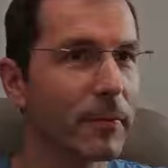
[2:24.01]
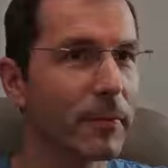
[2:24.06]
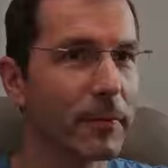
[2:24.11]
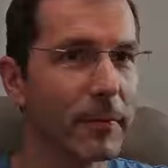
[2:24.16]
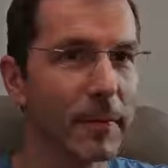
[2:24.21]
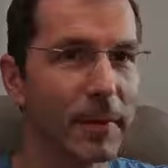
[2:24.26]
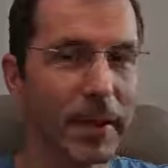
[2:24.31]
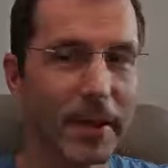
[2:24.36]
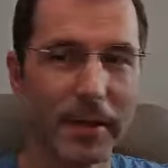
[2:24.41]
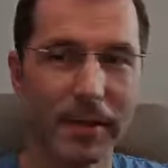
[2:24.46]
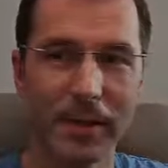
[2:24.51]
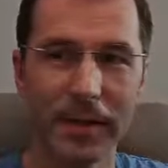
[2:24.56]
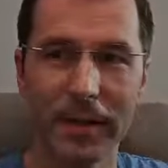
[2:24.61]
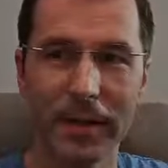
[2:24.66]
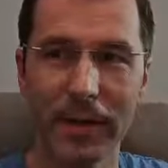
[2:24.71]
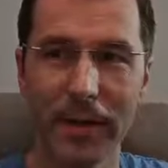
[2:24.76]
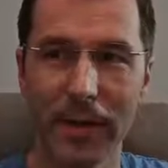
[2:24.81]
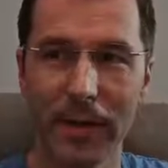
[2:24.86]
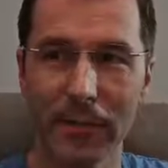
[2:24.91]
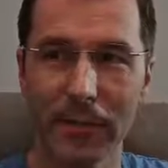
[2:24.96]

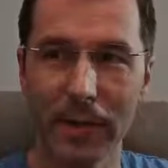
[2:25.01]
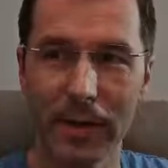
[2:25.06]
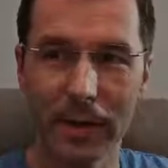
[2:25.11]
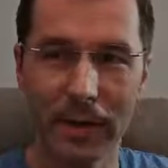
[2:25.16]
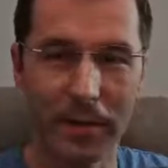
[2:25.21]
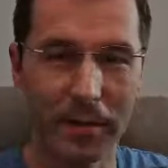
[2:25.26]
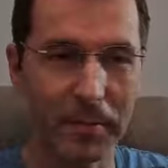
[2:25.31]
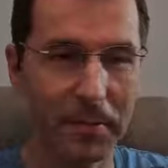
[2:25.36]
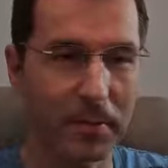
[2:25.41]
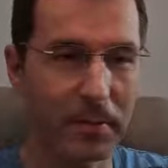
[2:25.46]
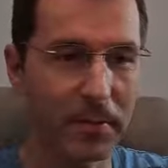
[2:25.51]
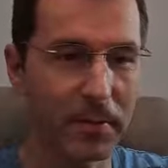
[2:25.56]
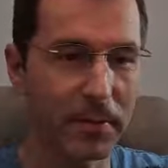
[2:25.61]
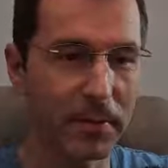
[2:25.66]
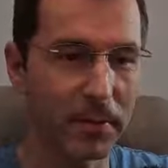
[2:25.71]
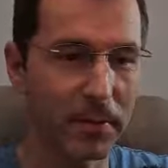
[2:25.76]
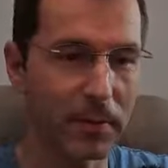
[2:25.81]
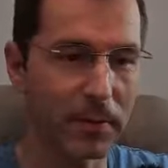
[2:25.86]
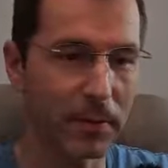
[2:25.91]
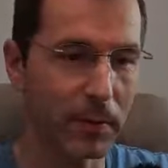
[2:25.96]
Yesterday we had
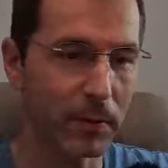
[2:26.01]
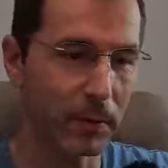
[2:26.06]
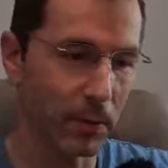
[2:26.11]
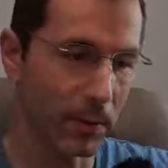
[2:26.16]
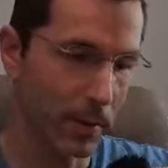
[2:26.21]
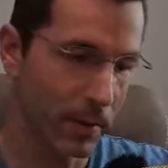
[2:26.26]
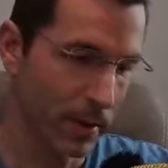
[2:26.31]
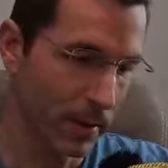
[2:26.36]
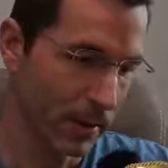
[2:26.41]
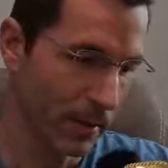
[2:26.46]
beautiful